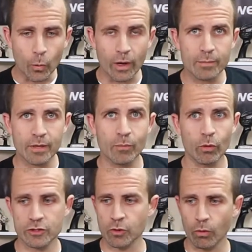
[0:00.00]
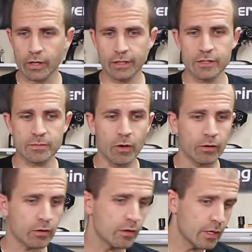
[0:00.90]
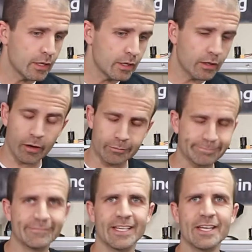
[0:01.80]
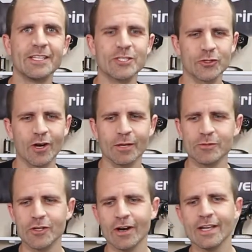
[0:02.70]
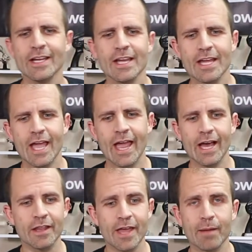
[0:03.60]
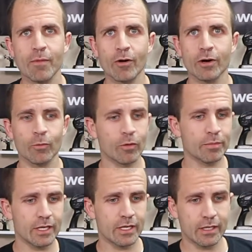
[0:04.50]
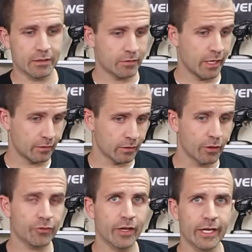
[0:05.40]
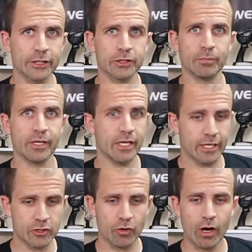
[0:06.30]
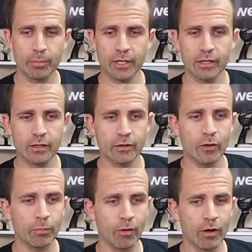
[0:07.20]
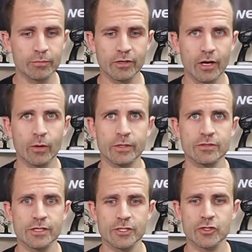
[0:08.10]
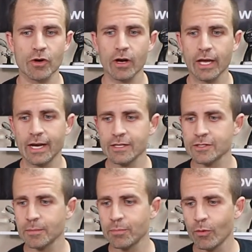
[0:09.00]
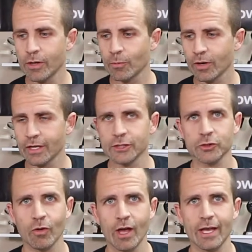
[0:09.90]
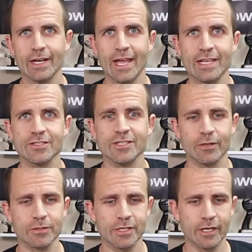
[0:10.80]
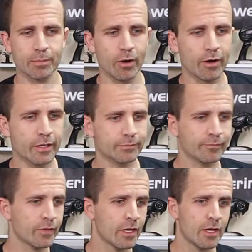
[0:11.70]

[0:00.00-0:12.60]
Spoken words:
quite a bit more torque in this motor, or in this truck, I'm sorry. And that motor will be, it looks like it should be a drop-in, no problem to go into this truck. And at some point we're going to try an 8-cell setup on it.